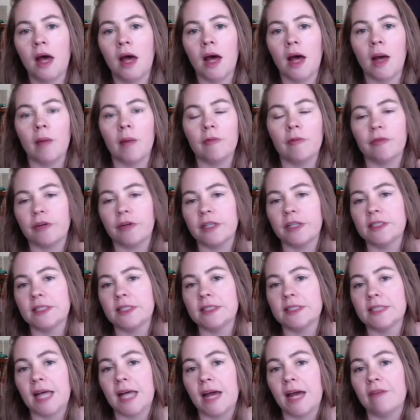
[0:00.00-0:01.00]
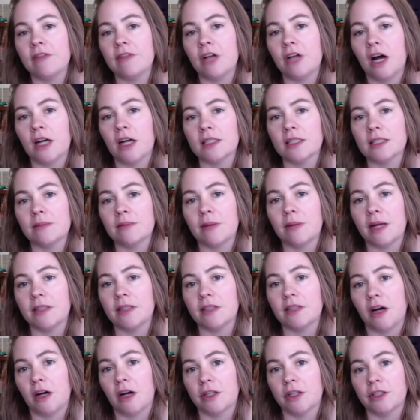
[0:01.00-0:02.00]
Um, for instance, I've talked to my
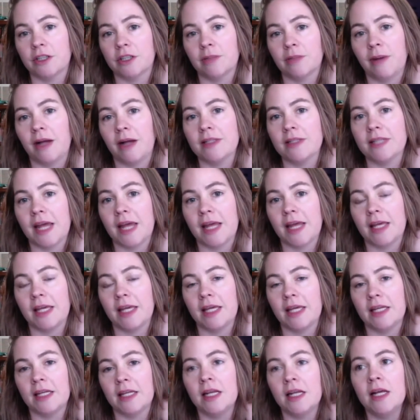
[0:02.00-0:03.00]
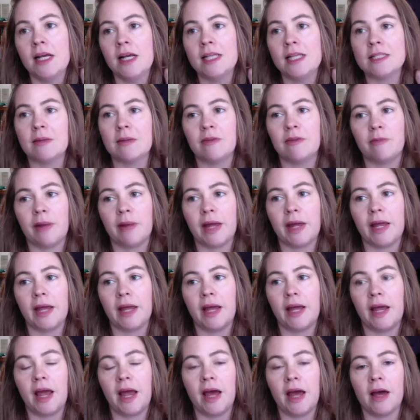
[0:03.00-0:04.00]
doctor about taking some of my
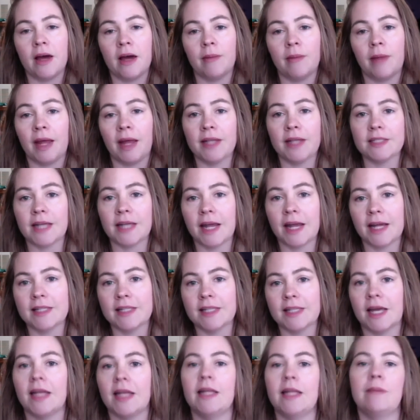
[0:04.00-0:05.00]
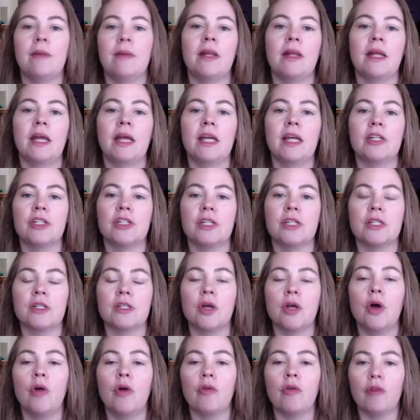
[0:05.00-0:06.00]
um, anti anxiety
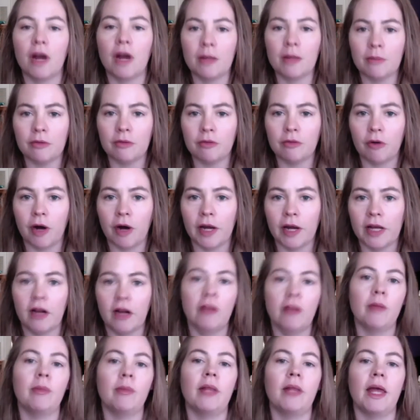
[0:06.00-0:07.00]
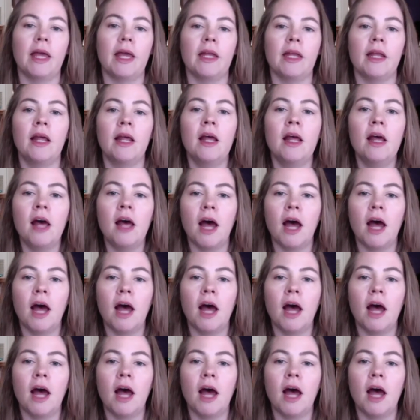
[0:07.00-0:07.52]
medications right before I get on the plane.